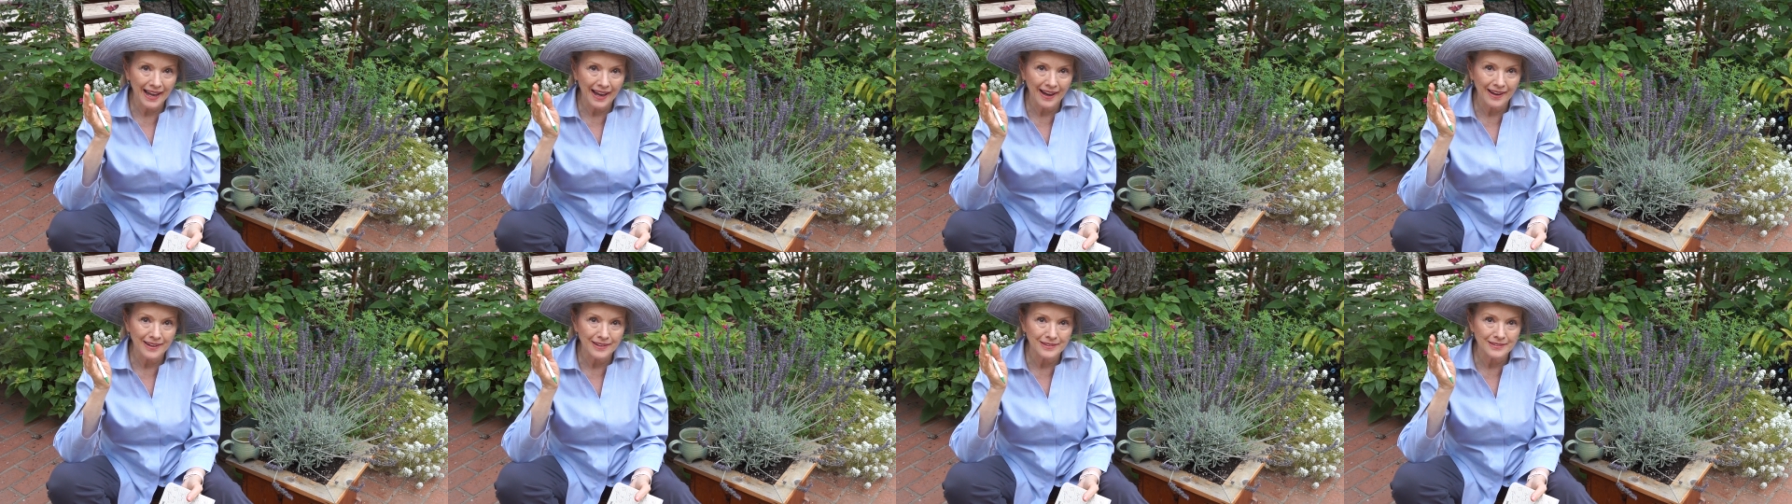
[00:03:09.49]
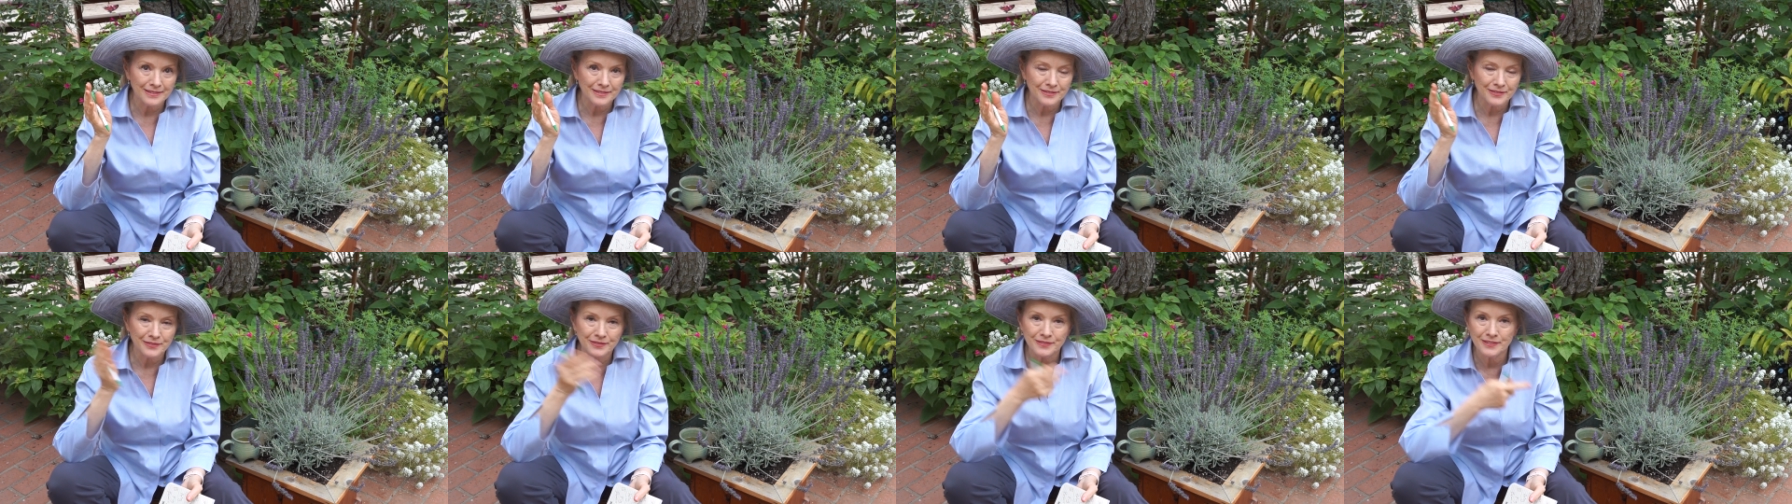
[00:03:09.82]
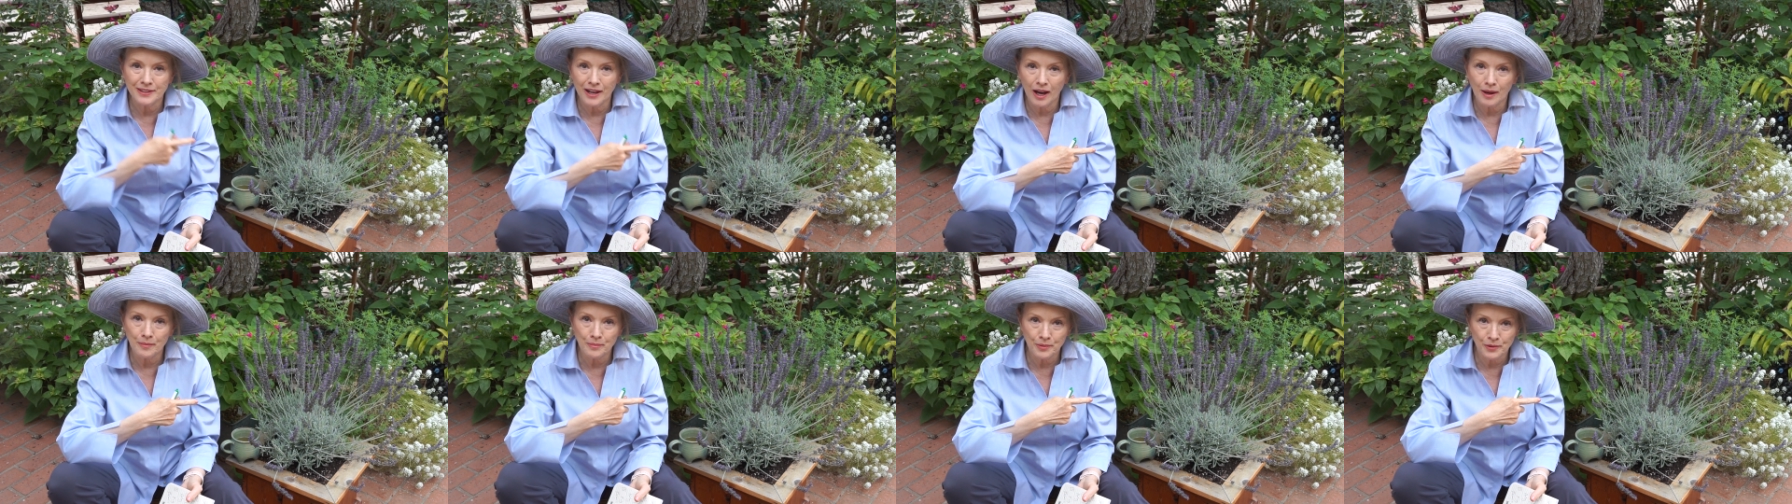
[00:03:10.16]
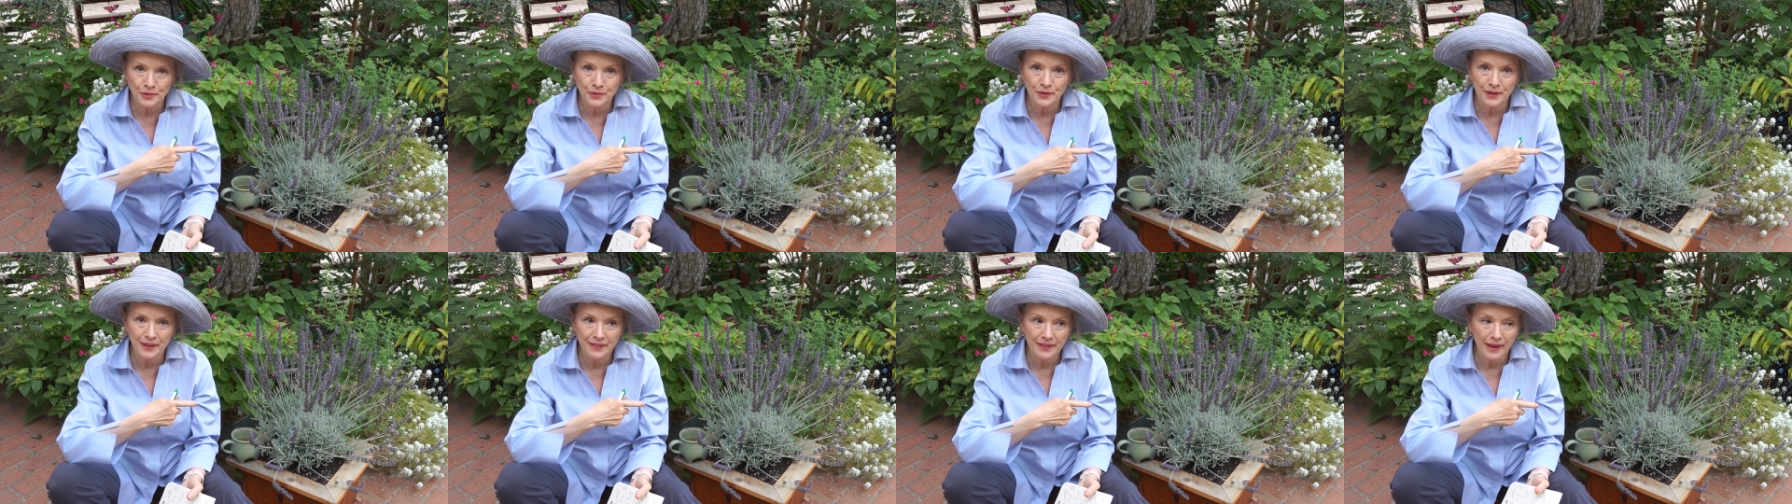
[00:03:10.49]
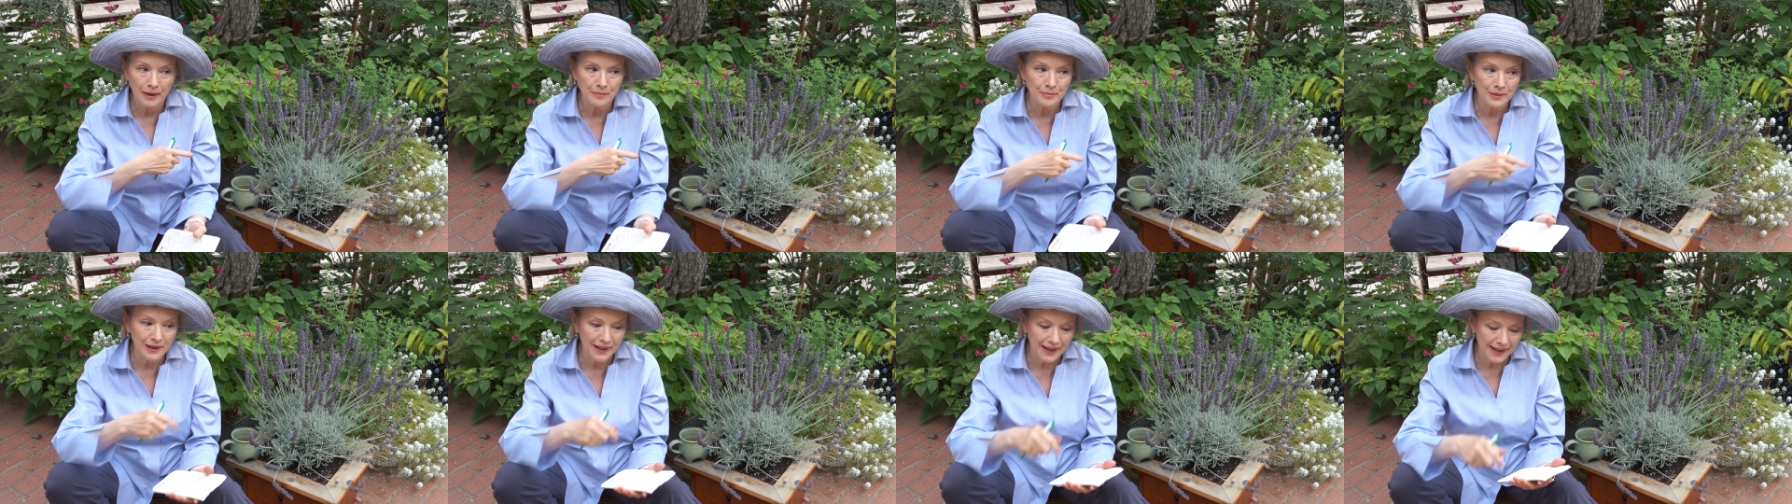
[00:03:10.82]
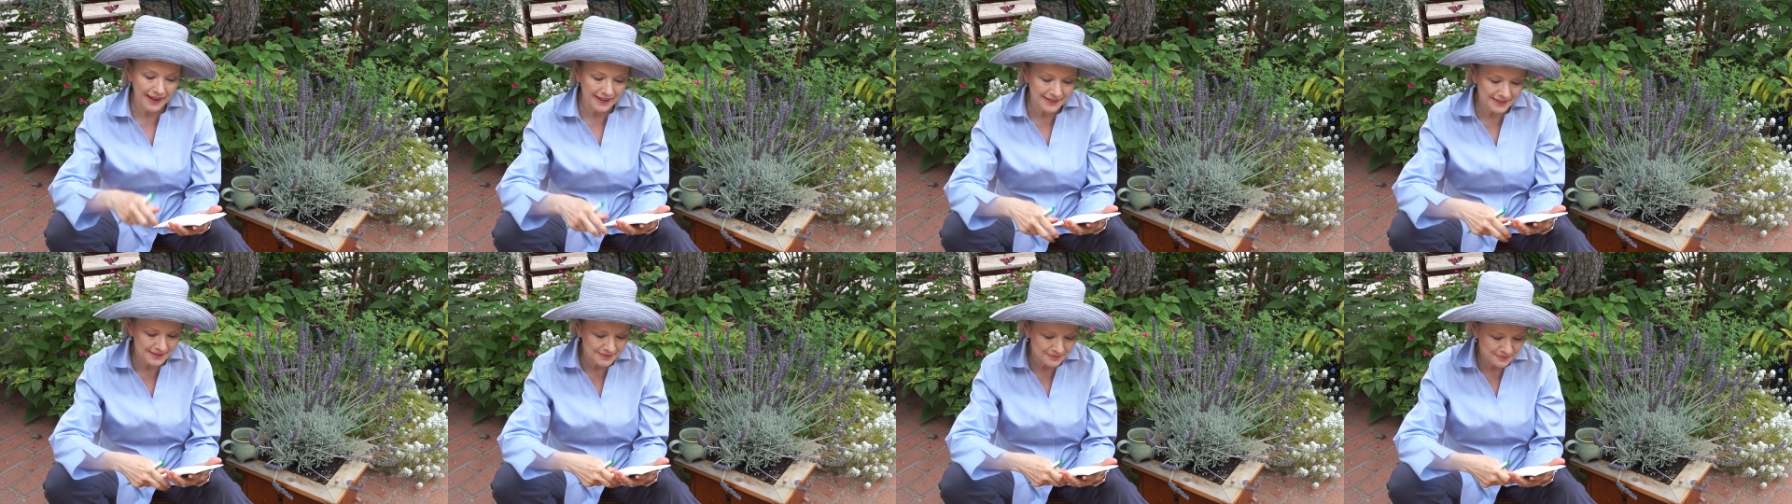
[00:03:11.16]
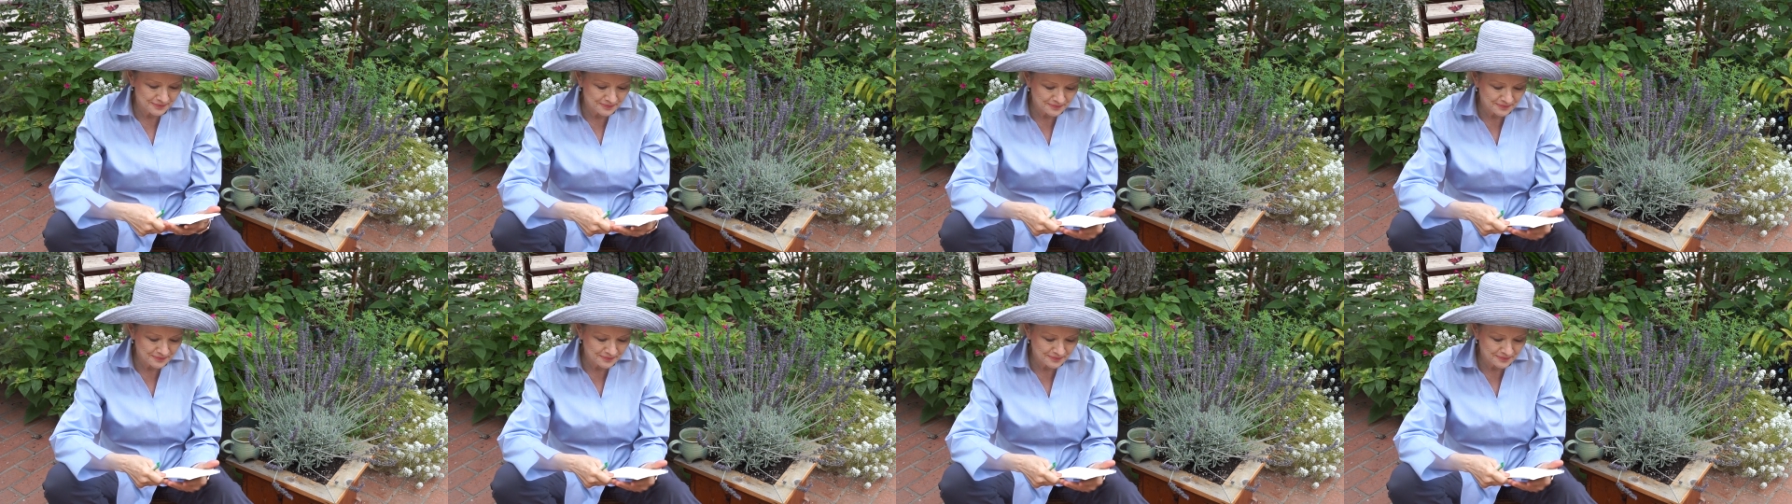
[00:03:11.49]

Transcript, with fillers: out of not pruning that plant?